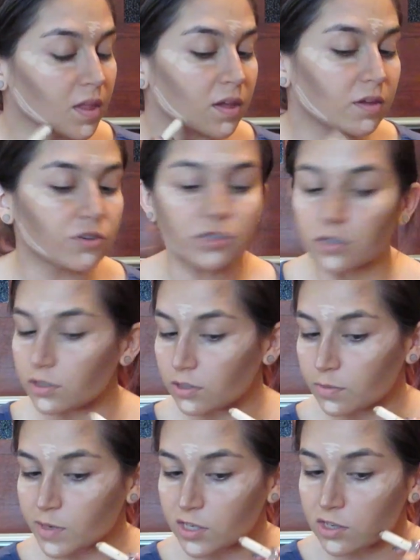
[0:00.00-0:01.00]
Usually
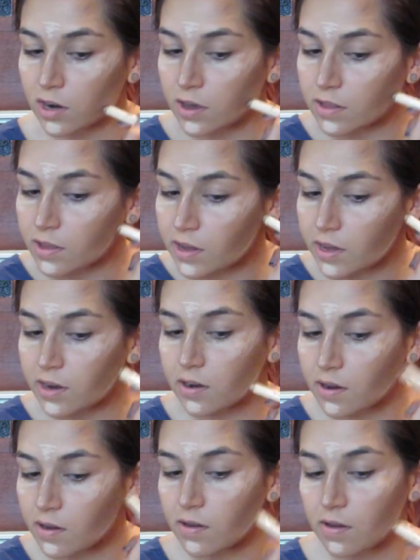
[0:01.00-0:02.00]
do my
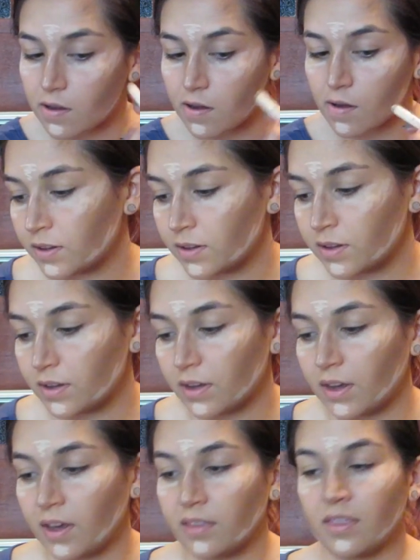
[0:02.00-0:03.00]
jawline.
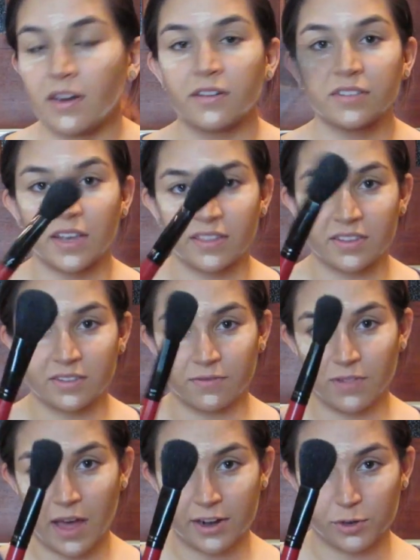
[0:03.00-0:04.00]
And then I'll take this
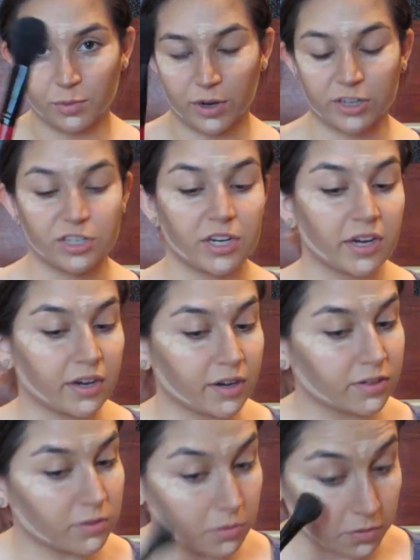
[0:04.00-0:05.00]
flatter brush here
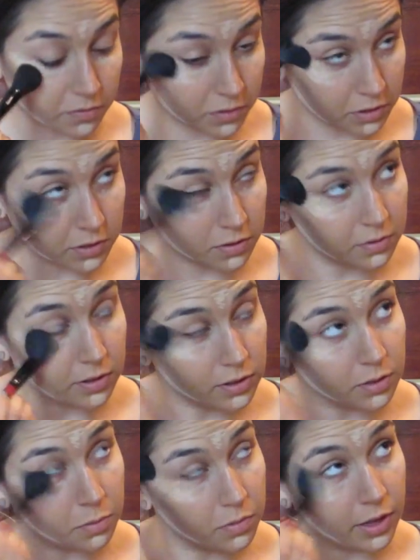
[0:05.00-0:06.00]
and sort of just use it
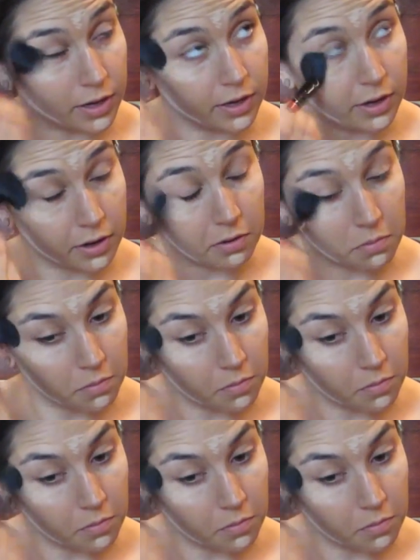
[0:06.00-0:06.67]
to blend it.